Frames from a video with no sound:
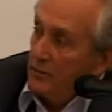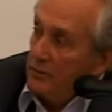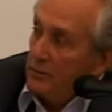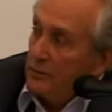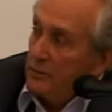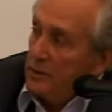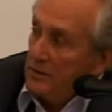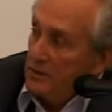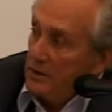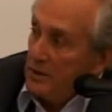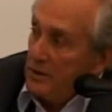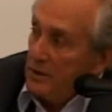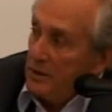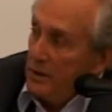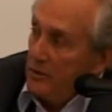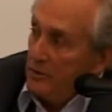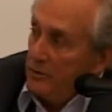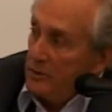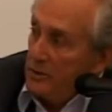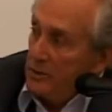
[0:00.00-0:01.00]
from the Brazilian
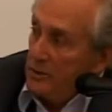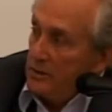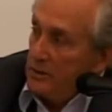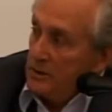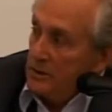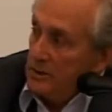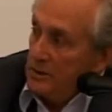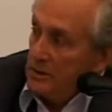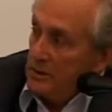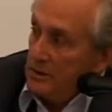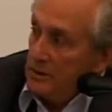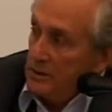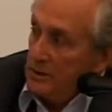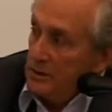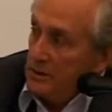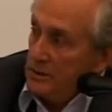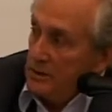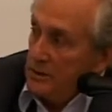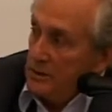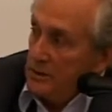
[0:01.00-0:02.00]
government?
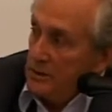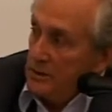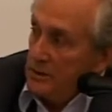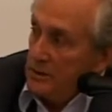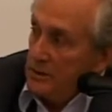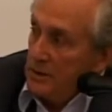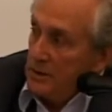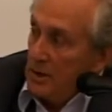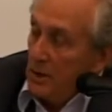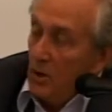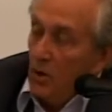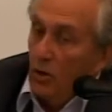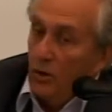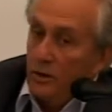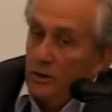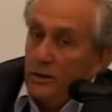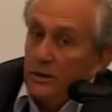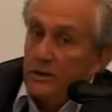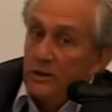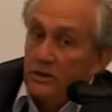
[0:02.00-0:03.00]

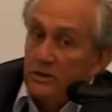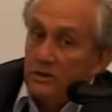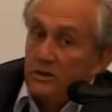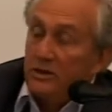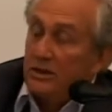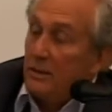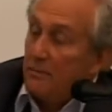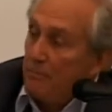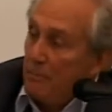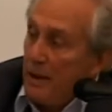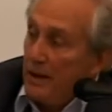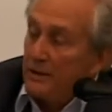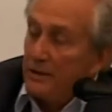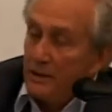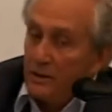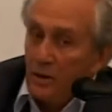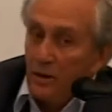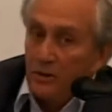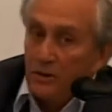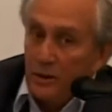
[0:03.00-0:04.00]
Or this is
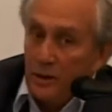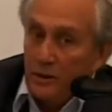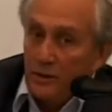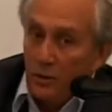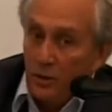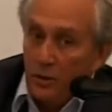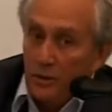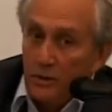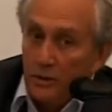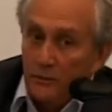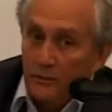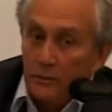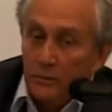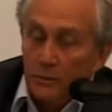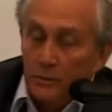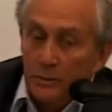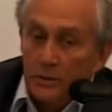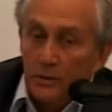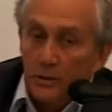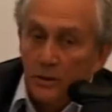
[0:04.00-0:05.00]
dependent on an order
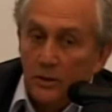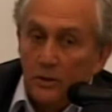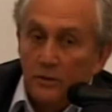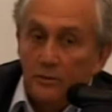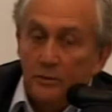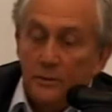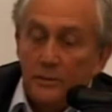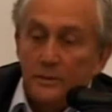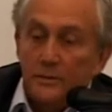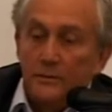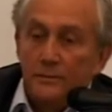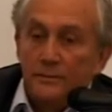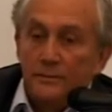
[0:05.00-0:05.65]
from the Brazilian government?